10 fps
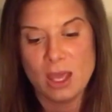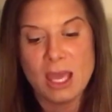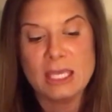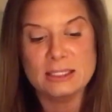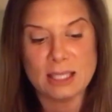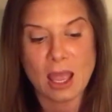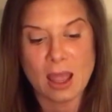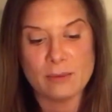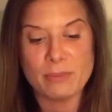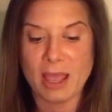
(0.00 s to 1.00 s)

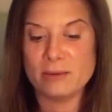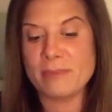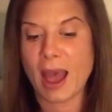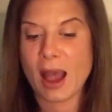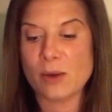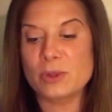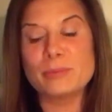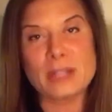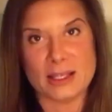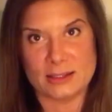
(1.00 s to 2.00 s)
Instead, pay them back with a
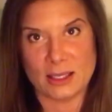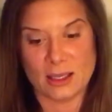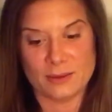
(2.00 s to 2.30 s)
blessing.